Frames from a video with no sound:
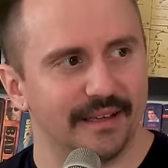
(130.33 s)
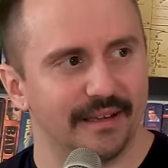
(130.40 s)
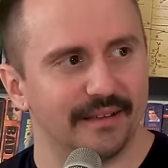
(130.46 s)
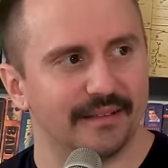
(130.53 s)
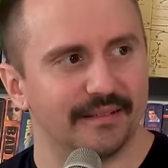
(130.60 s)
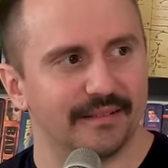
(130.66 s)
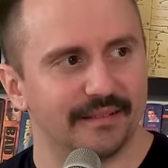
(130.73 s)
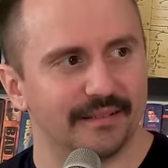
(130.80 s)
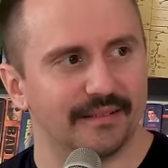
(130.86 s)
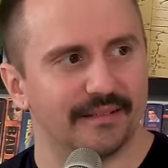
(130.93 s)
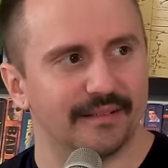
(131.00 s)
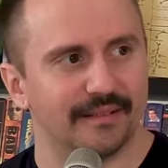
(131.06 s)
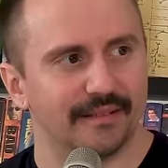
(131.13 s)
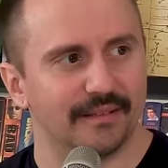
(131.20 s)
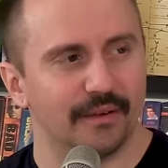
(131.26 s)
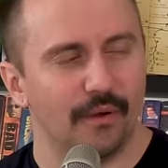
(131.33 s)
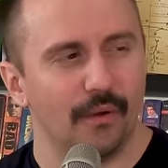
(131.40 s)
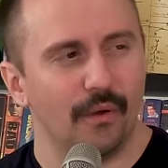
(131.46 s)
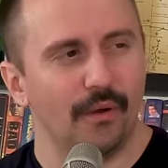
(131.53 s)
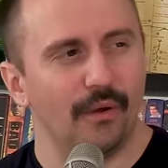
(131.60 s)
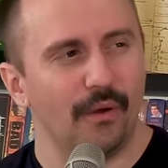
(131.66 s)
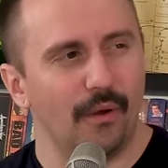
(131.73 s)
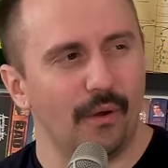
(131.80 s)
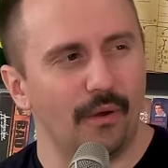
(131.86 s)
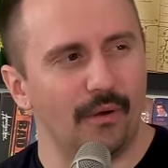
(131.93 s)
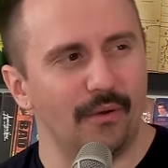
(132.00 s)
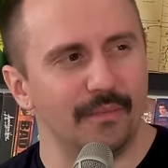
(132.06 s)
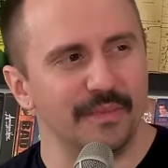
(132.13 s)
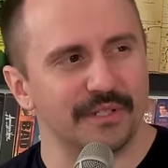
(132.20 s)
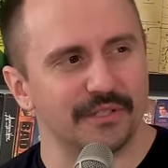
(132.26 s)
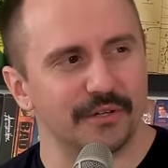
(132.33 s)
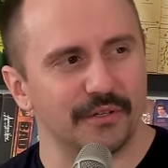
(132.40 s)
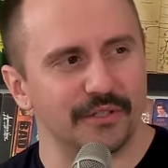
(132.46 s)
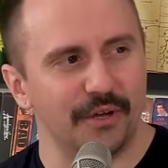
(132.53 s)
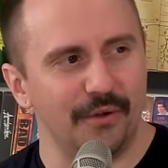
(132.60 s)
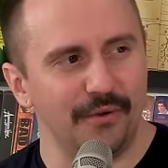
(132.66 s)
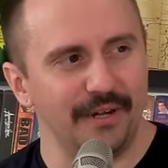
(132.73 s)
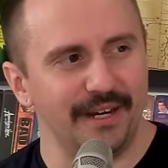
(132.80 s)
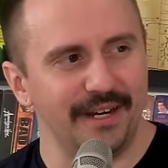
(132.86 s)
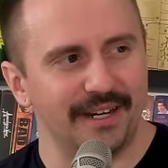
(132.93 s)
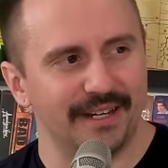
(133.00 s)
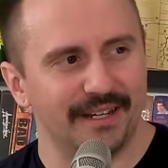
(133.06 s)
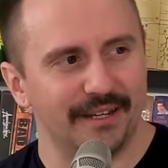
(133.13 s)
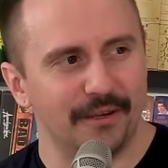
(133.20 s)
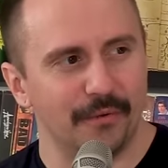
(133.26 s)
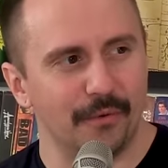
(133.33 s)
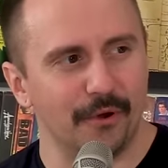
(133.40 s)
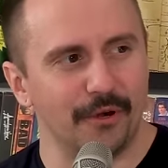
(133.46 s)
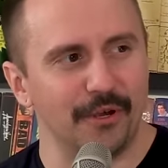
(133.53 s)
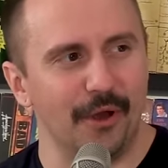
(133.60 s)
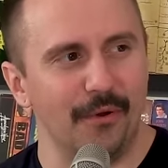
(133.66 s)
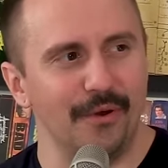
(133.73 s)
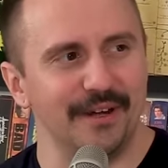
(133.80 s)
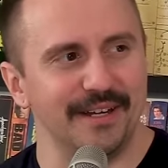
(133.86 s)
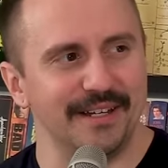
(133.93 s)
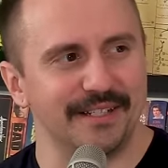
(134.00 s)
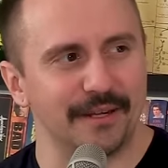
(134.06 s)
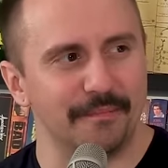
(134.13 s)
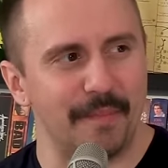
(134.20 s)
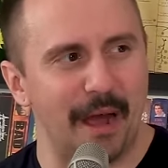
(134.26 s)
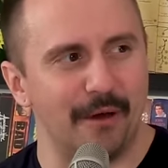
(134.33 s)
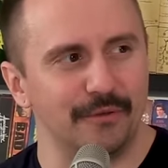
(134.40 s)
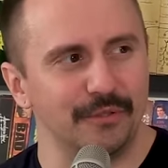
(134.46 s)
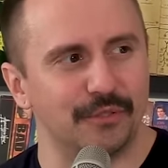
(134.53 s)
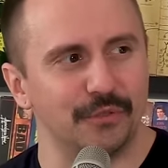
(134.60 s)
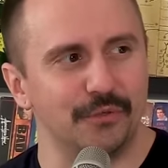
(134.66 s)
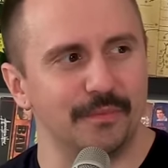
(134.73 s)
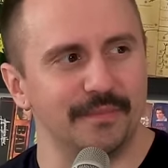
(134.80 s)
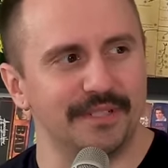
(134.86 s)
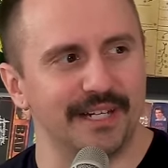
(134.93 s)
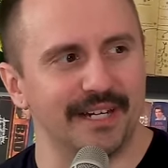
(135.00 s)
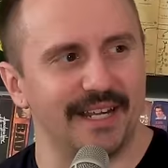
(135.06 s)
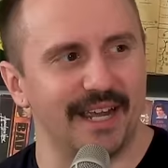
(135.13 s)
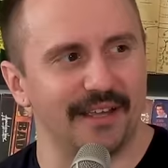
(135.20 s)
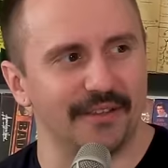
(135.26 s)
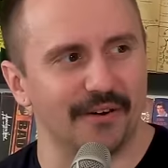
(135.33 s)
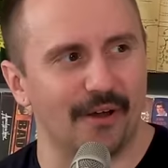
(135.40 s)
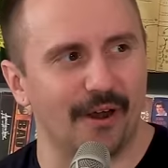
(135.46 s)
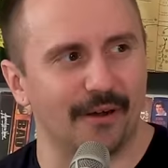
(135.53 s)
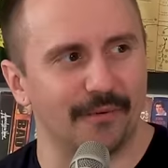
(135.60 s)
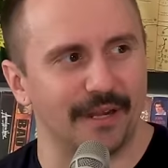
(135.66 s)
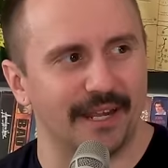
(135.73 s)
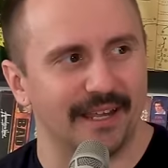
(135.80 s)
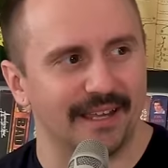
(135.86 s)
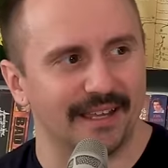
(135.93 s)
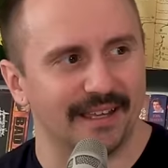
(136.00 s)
Yeah. We're just two. Oh, Mr. Tony. Yes. We're going into Mount Doom together, are we?